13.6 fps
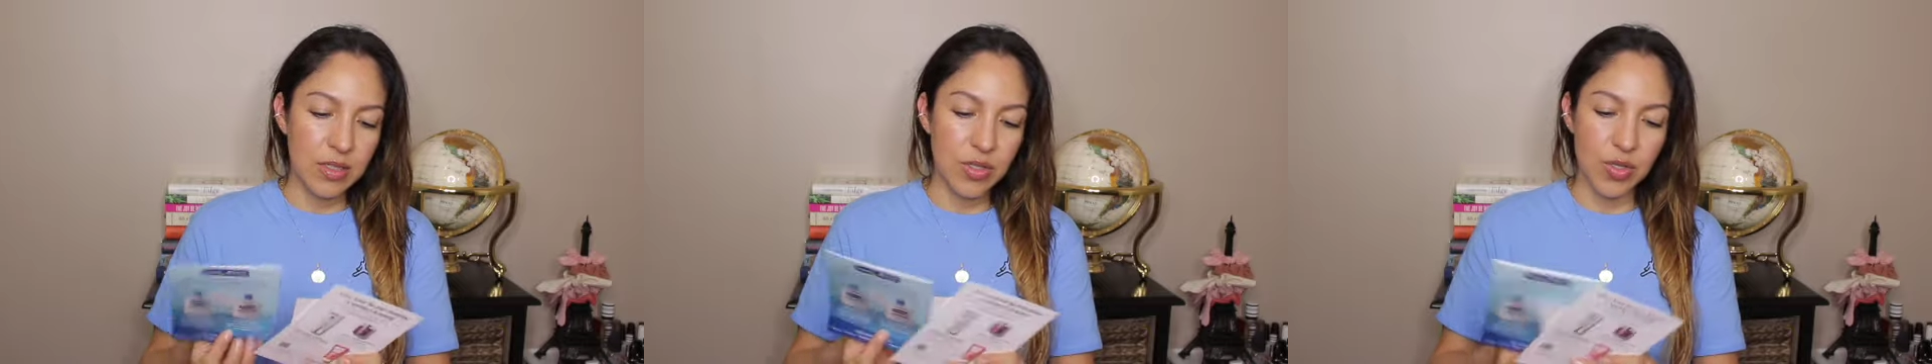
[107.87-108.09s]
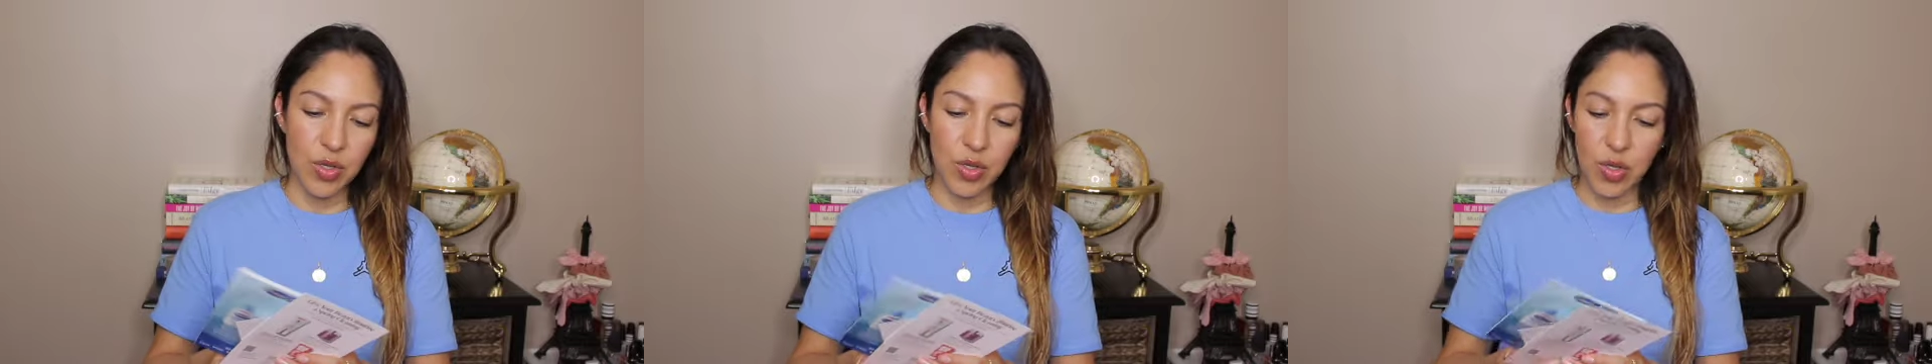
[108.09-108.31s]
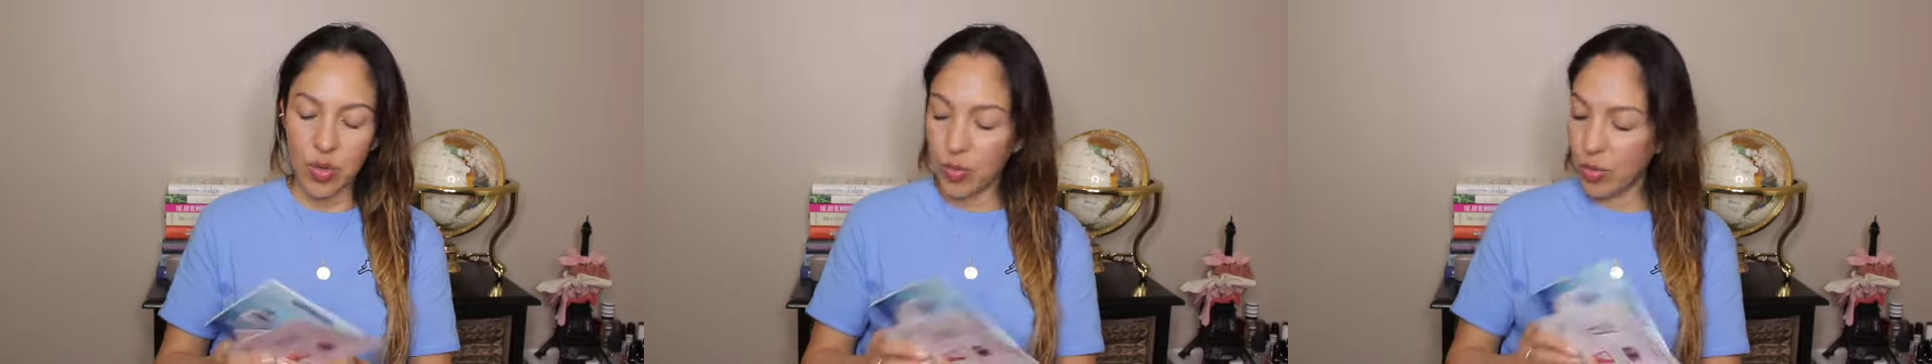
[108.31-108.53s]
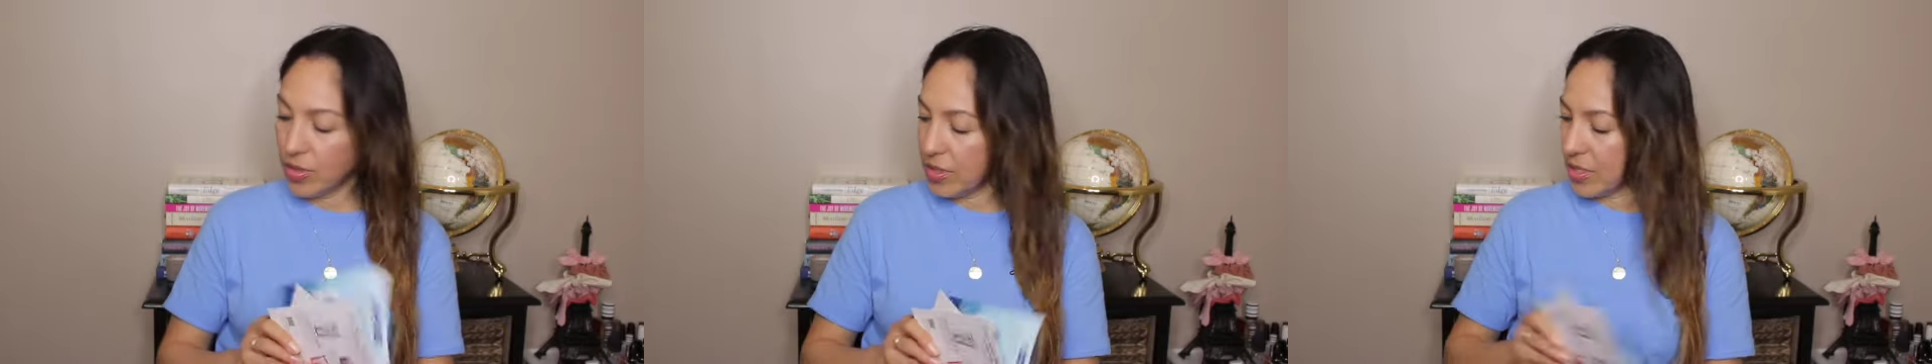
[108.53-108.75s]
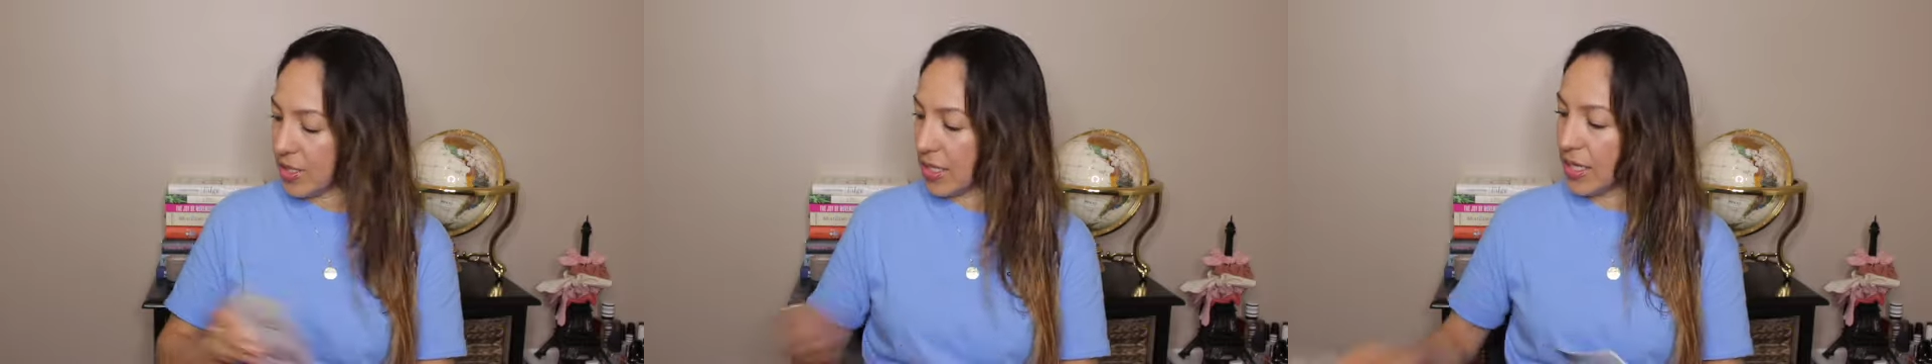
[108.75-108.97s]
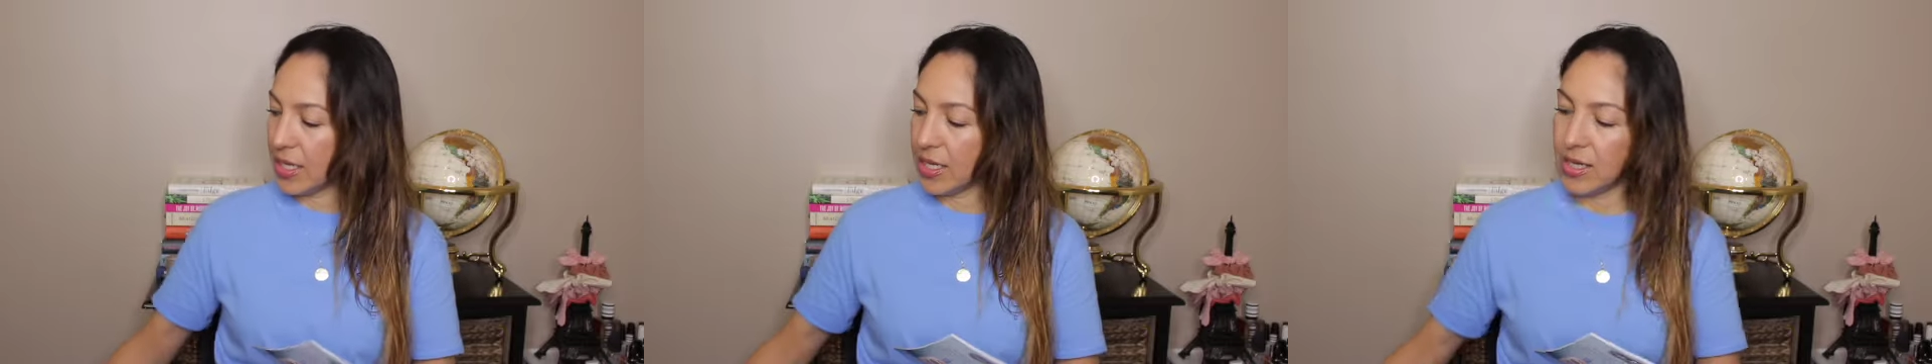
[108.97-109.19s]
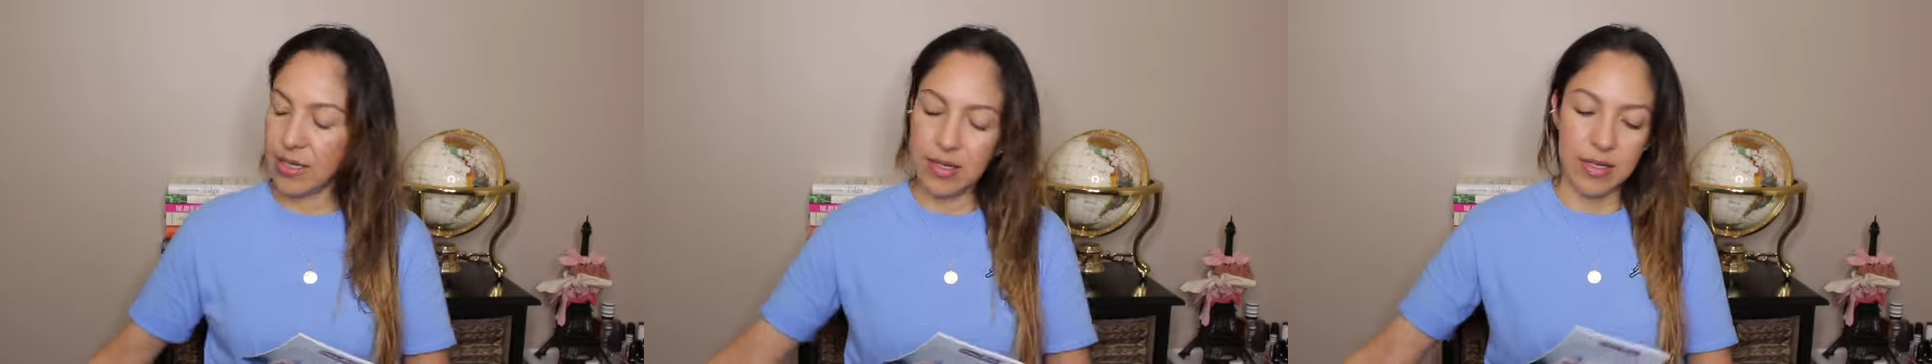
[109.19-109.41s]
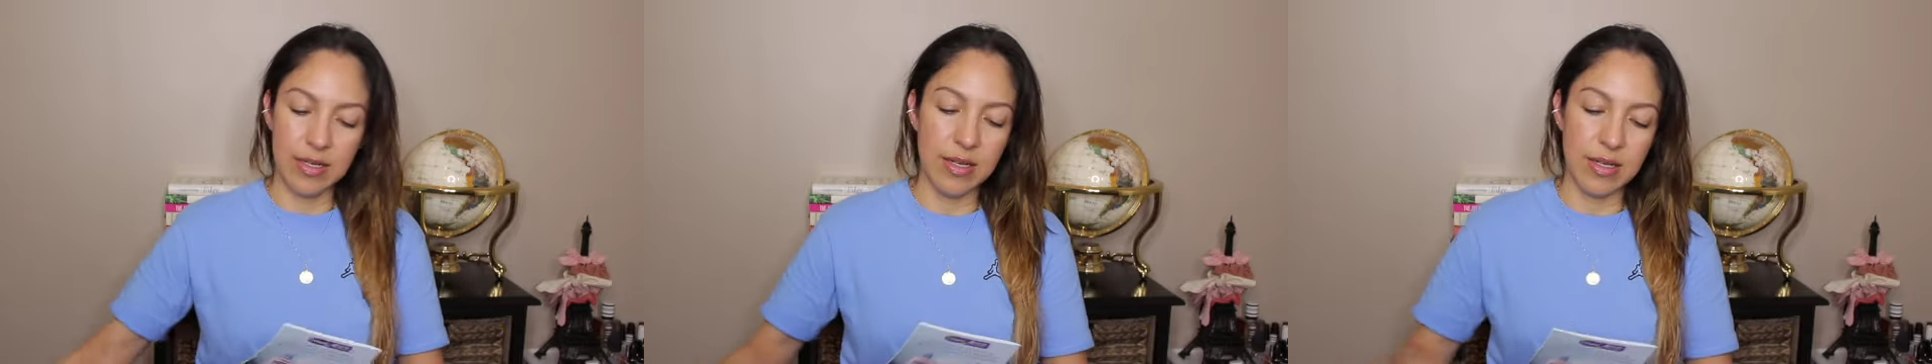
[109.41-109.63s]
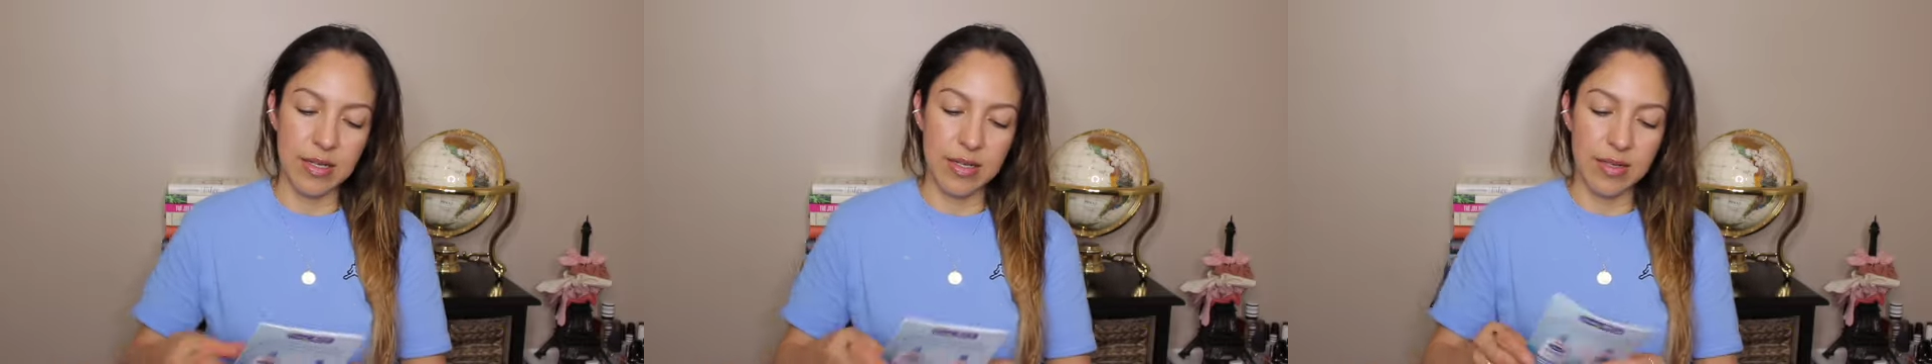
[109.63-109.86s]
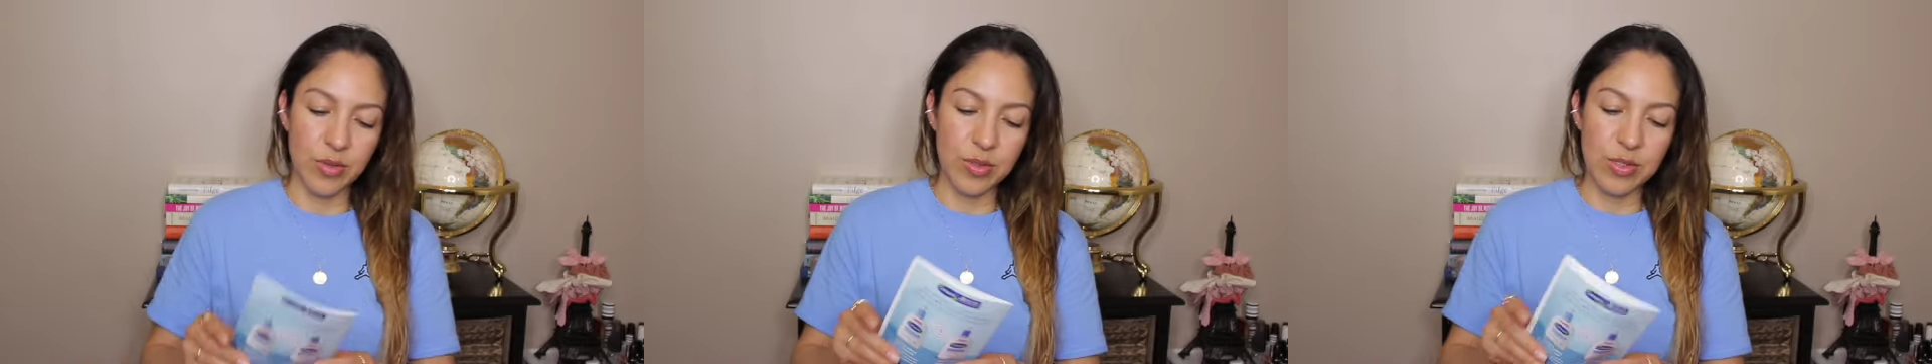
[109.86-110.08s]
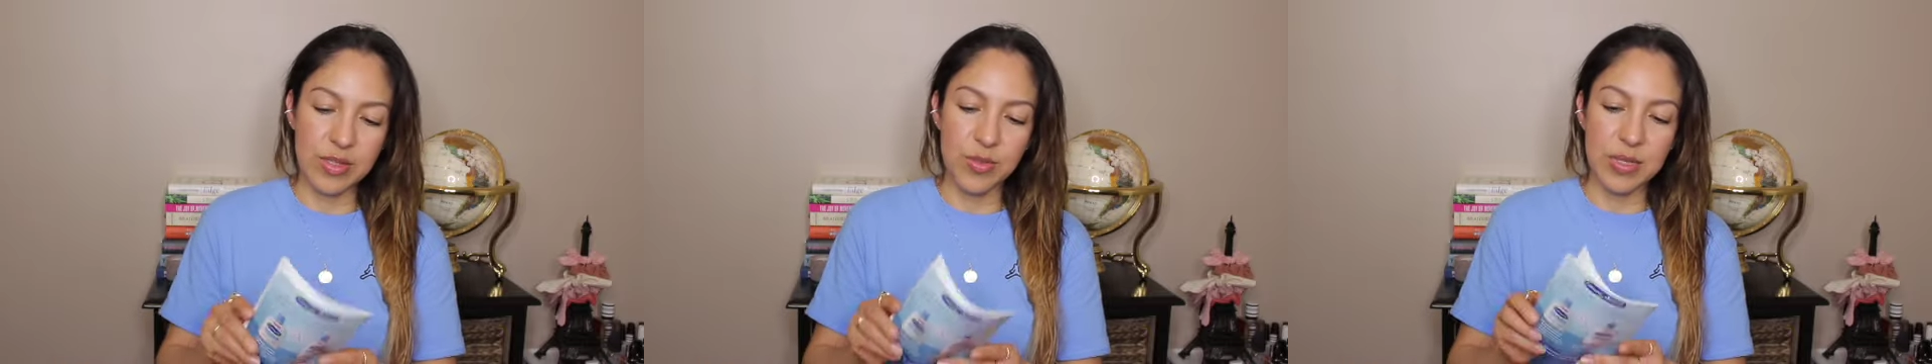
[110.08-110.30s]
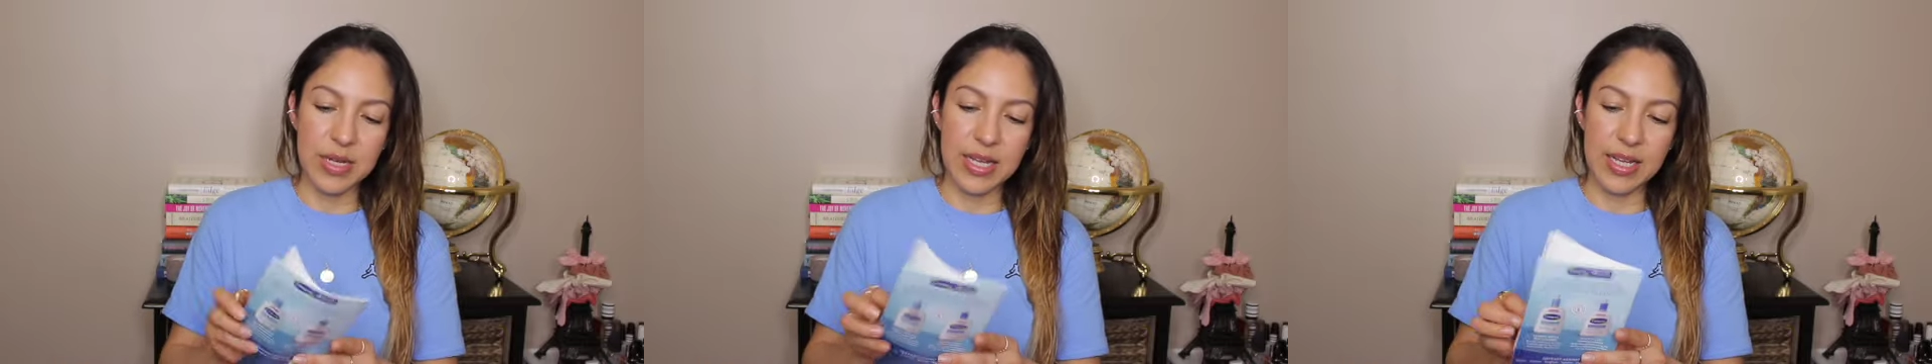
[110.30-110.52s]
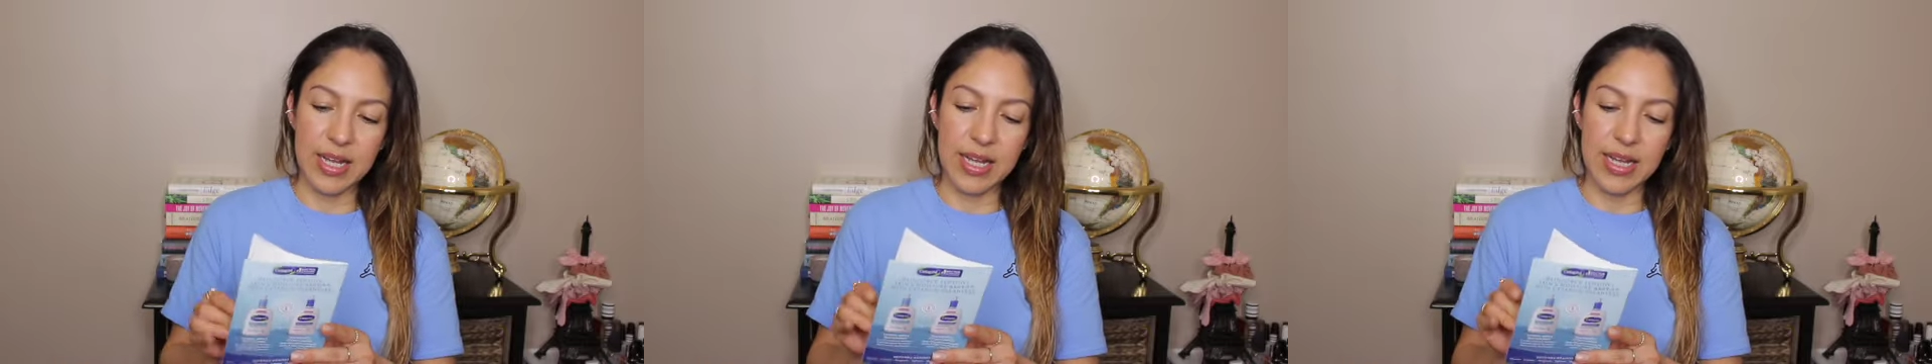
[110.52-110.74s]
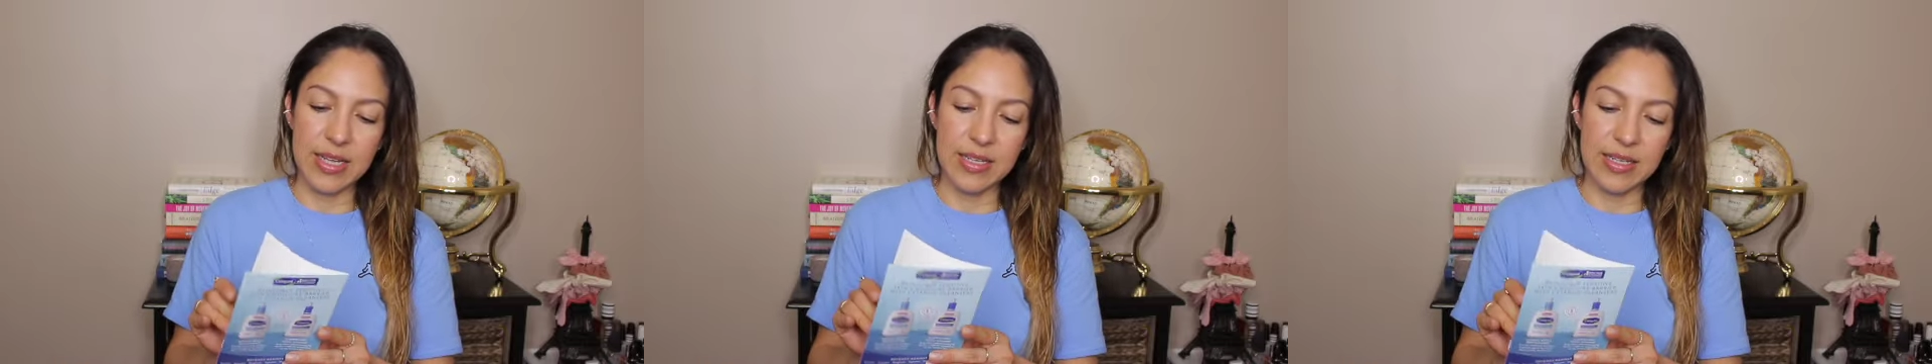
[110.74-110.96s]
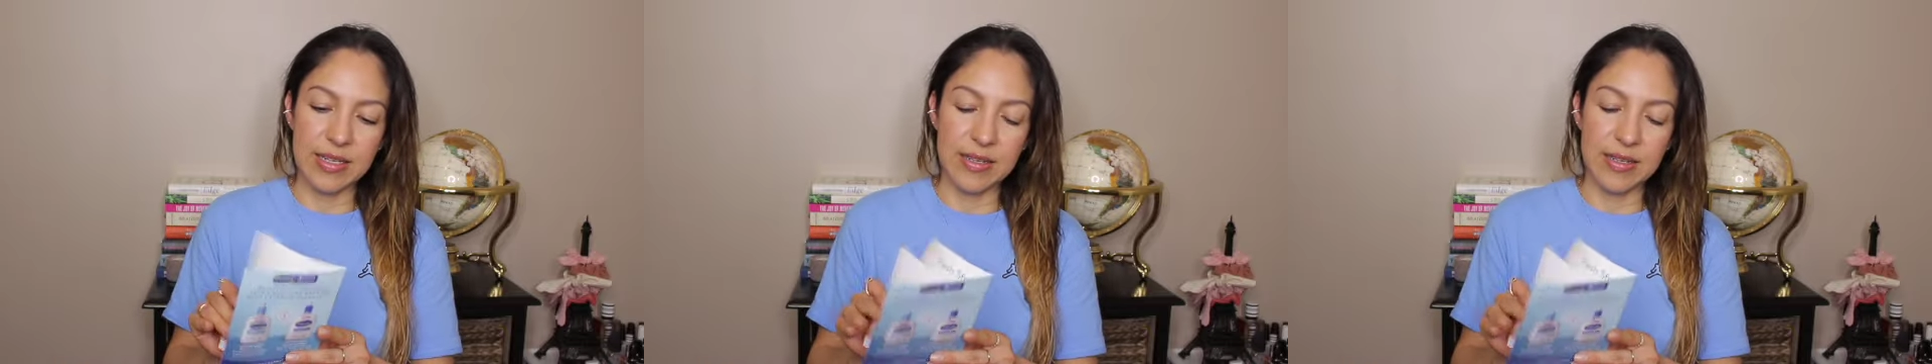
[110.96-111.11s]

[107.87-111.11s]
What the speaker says: So we'll see what I got.